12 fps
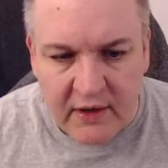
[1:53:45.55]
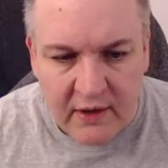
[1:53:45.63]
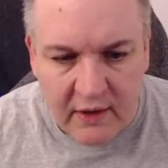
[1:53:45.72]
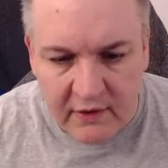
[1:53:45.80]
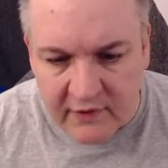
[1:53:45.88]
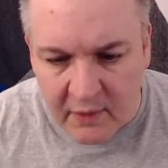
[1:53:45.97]

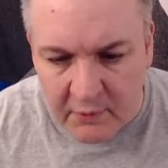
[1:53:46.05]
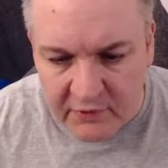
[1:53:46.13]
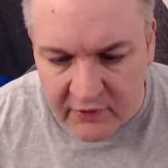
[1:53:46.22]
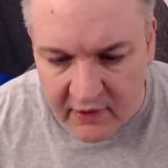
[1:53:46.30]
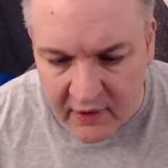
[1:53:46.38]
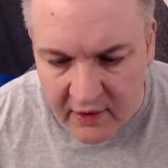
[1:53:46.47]
It's almost
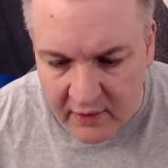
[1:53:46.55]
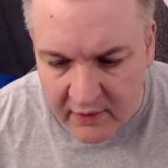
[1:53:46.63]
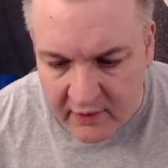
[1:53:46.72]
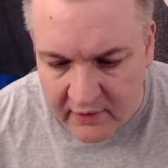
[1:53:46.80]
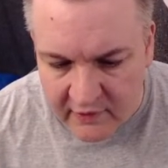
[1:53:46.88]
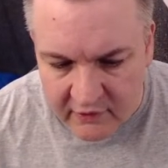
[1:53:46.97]

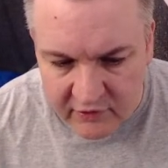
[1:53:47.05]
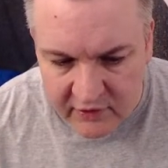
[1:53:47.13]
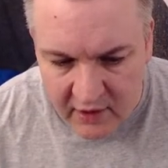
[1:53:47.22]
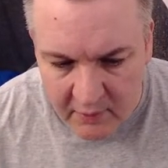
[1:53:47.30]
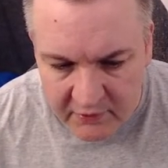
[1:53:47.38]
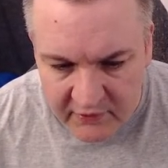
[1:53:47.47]
essentially
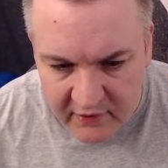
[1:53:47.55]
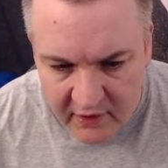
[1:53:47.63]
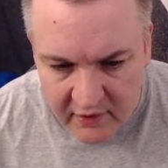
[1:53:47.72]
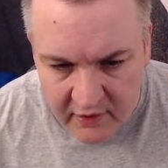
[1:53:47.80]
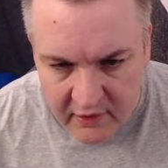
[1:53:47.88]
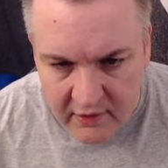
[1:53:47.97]
almost done
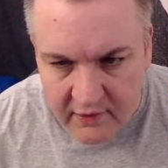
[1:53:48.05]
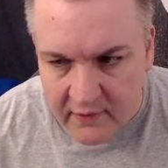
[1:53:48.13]
here.